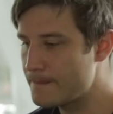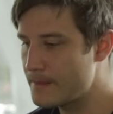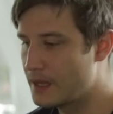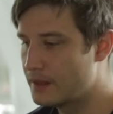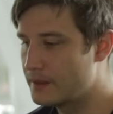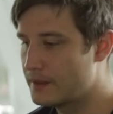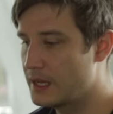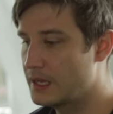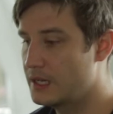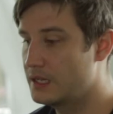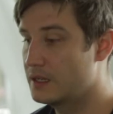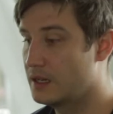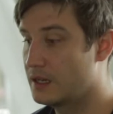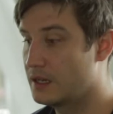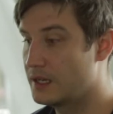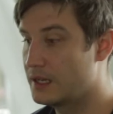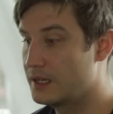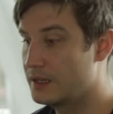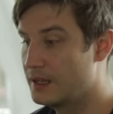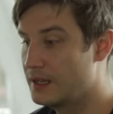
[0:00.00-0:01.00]
and then he
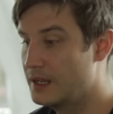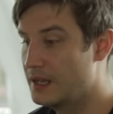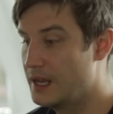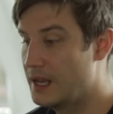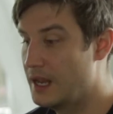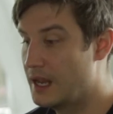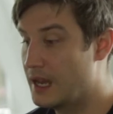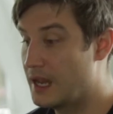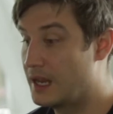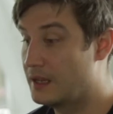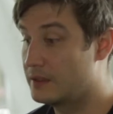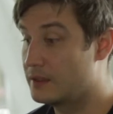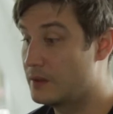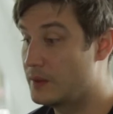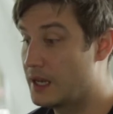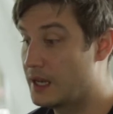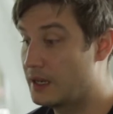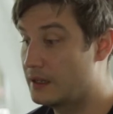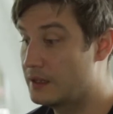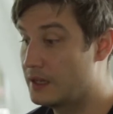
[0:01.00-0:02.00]
died, and so
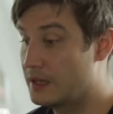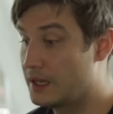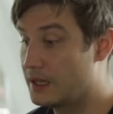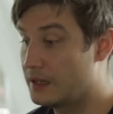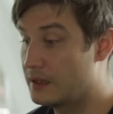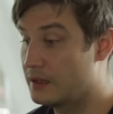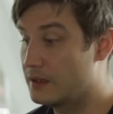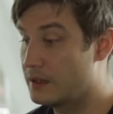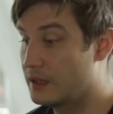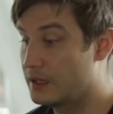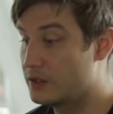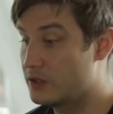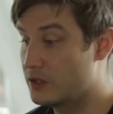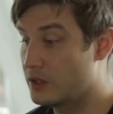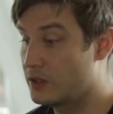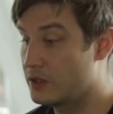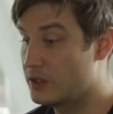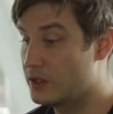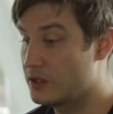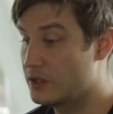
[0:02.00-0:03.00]
we had, and like
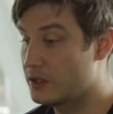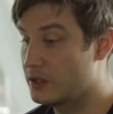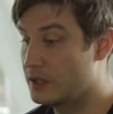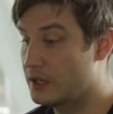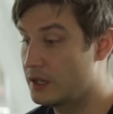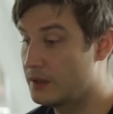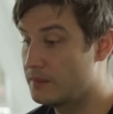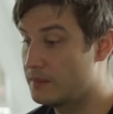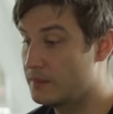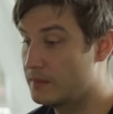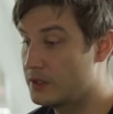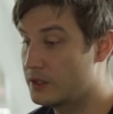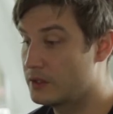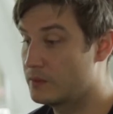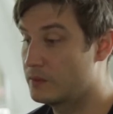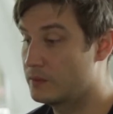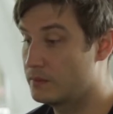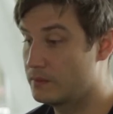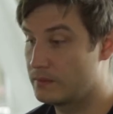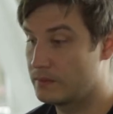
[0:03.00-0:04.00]
Josh
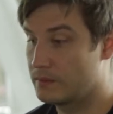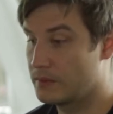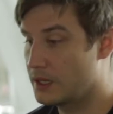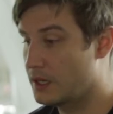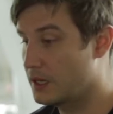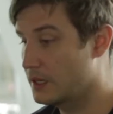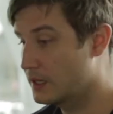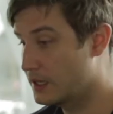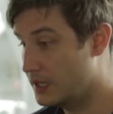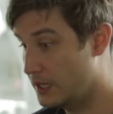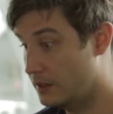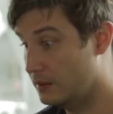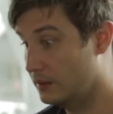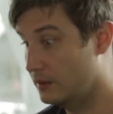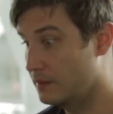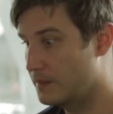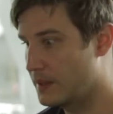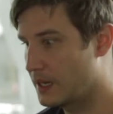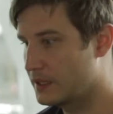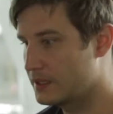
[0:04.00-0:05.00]
just
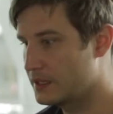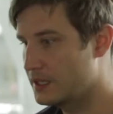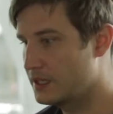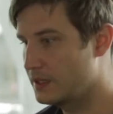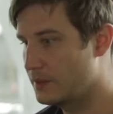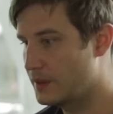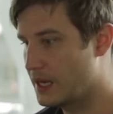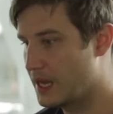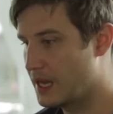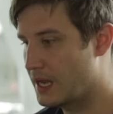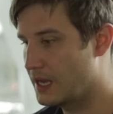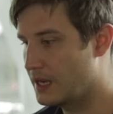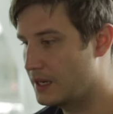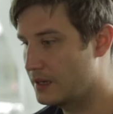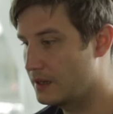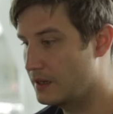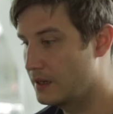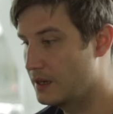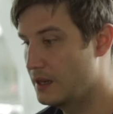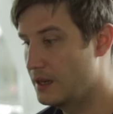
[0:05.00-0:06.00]
killed the magazine that we
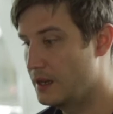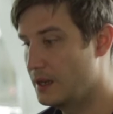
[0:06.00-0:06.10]
had,